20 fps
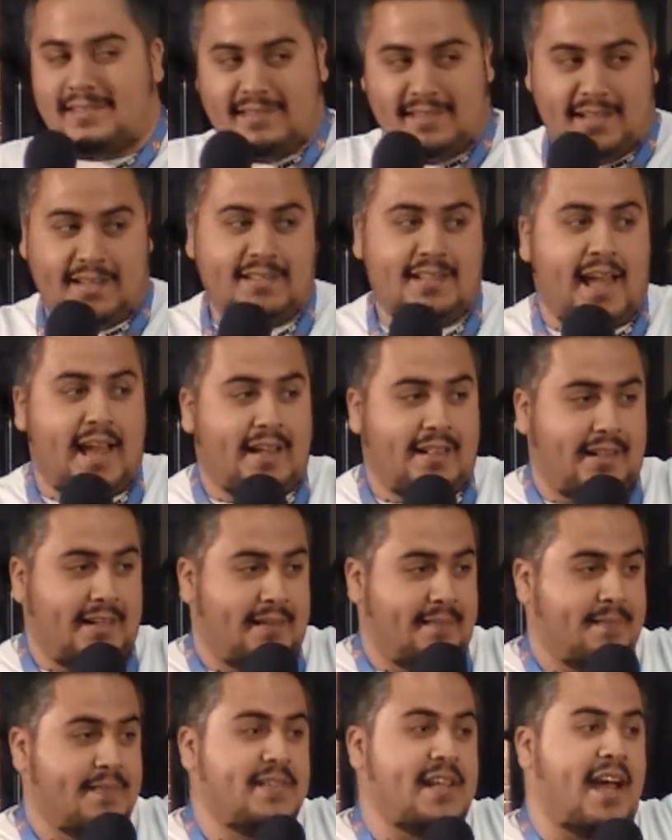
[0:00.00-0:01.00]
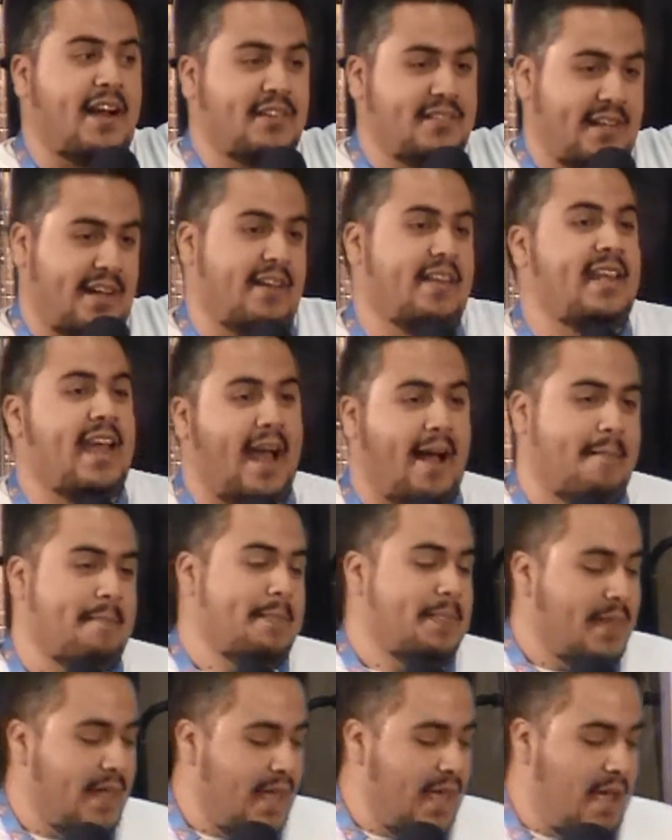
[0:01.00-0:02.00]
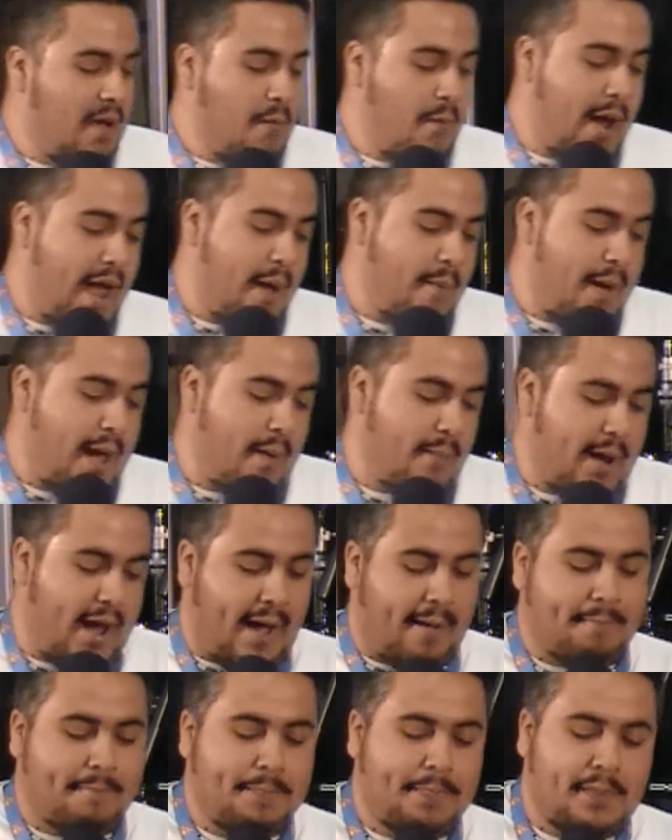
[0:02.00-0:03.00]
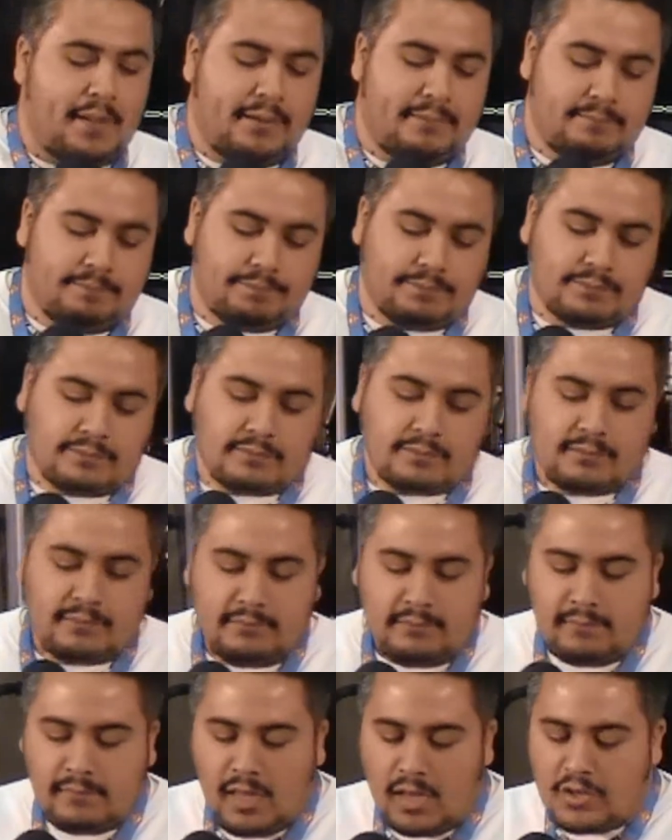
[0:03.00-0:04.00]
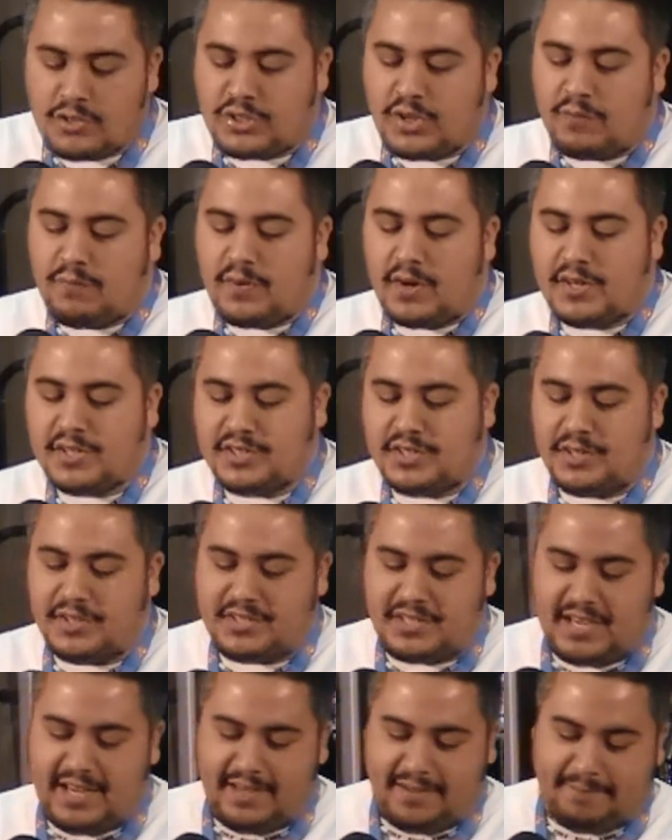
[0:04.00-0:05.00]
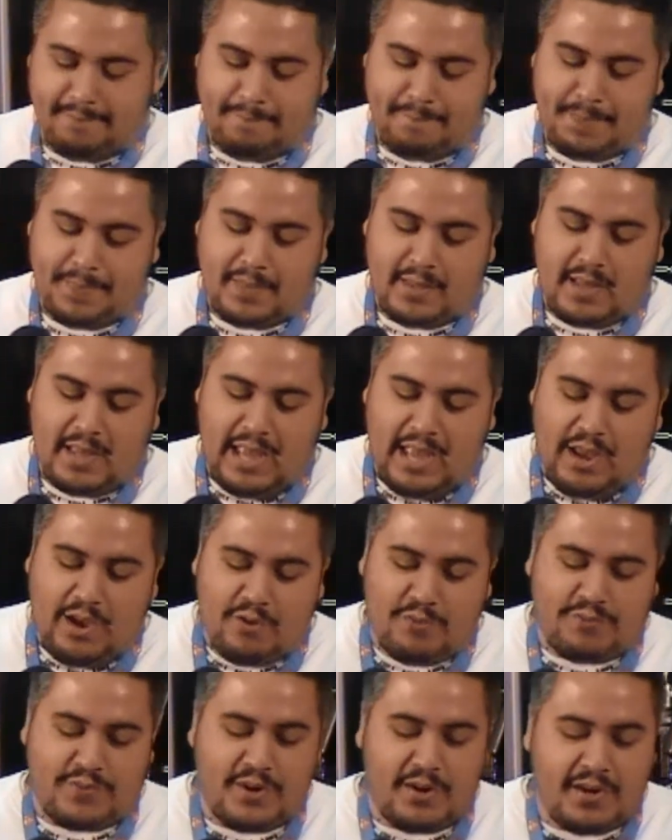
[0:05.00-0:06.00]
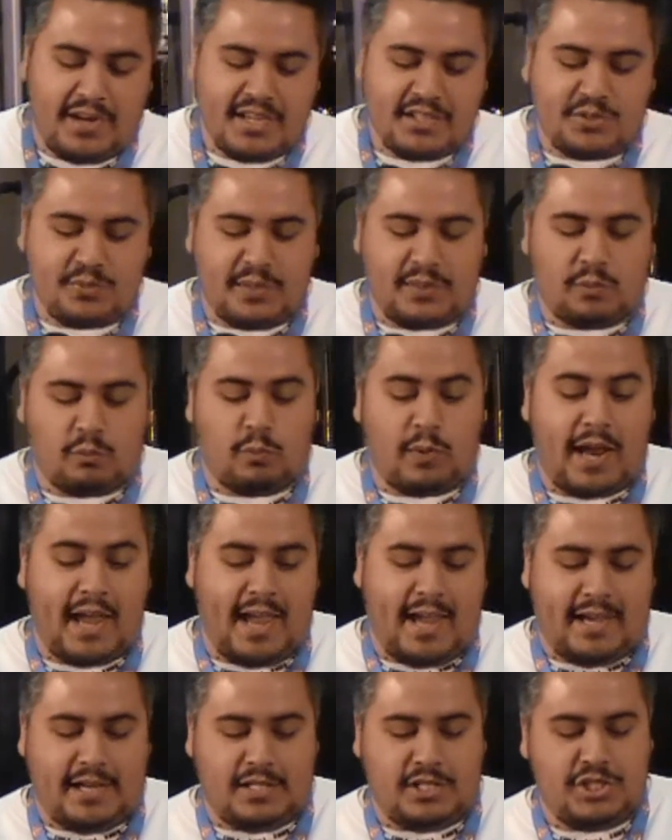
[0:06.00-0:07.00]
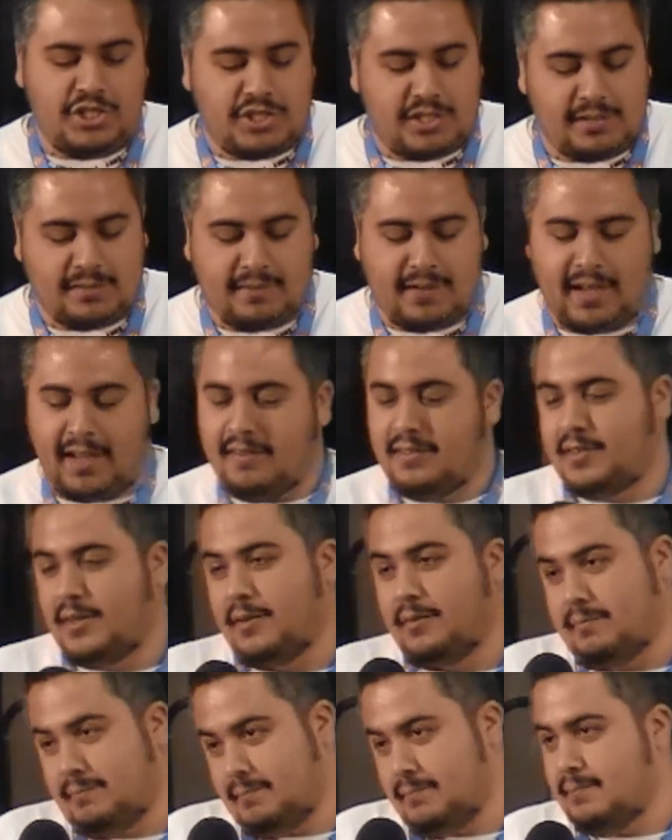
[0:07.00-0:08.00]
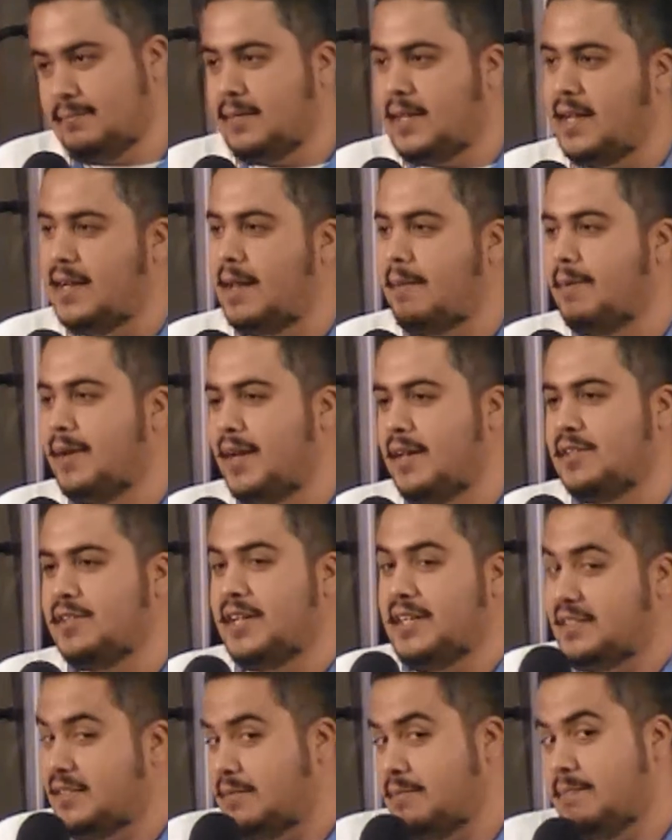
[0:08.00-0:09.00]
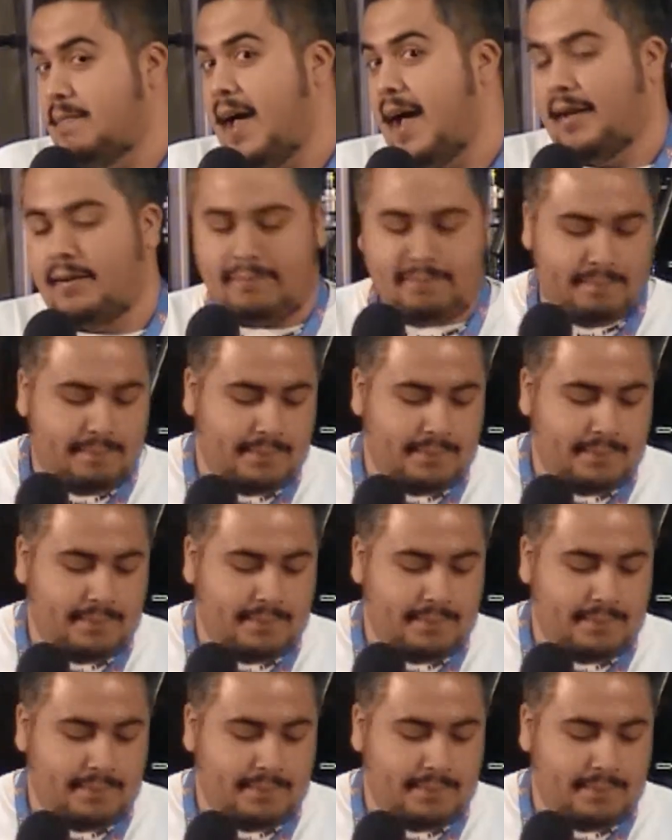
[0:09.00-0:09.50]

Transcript: Exactly. That'll tell you. Yeah. Wham, wham, wham. So verse 13. Furious with rage. Okay, so King Nebuchadnezzar gets mad.